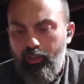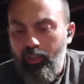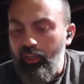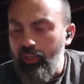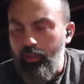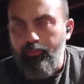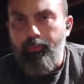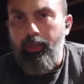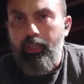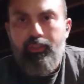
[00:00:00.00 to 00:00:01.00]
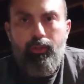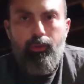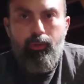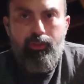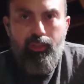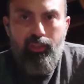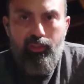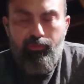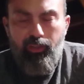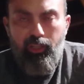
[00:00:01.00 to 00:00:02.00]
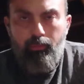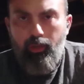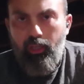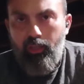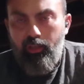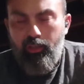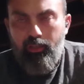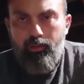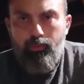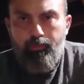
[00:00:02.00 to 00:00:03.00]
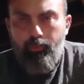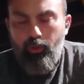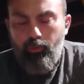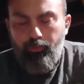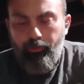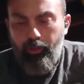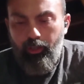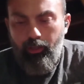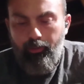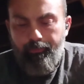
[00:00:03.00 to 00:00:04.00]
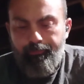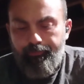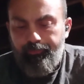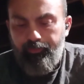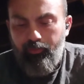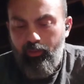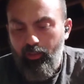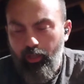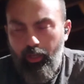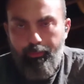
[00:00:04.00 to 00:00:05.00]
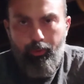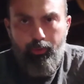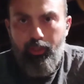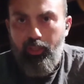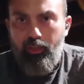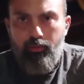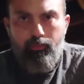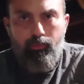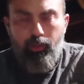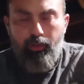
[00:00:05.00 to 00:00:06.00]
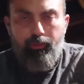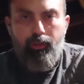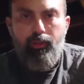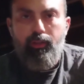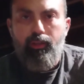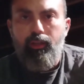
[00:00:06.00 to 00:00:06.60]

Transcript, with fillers: Uh, you get it from Costco. It's like this vegan meat. It's gluten free, high protein, whatever.